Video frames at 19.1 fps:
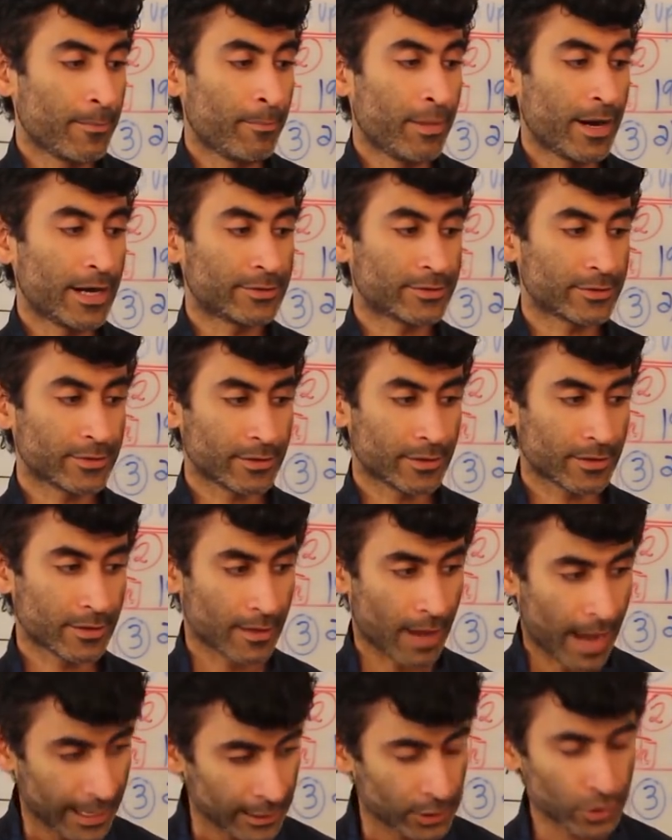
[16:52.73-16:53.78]

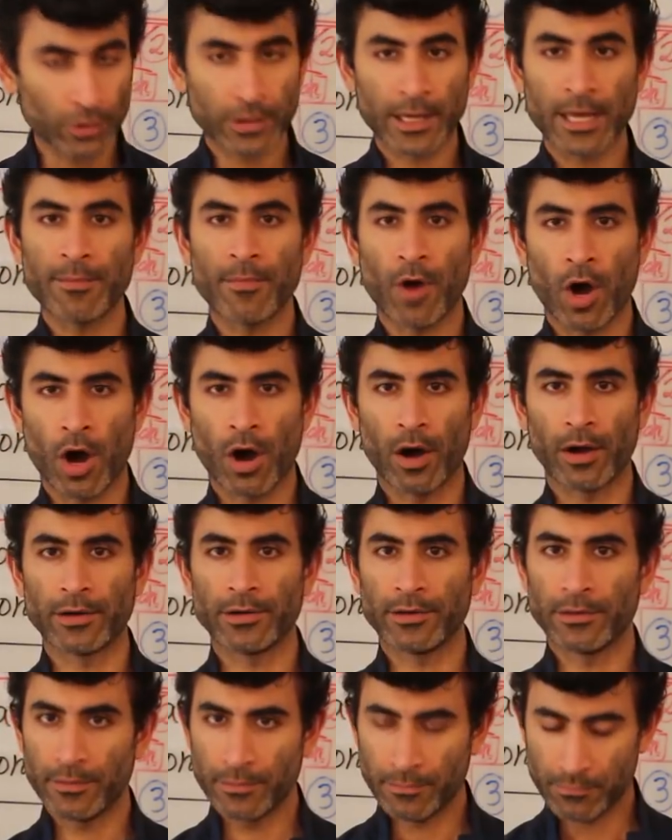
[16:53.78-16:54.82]
But I took him
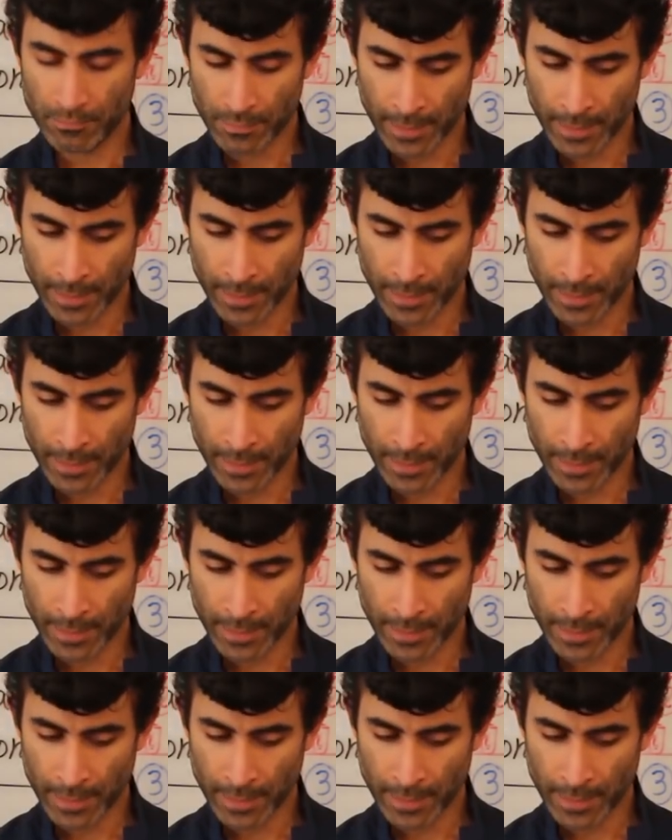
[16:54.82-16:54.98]
on,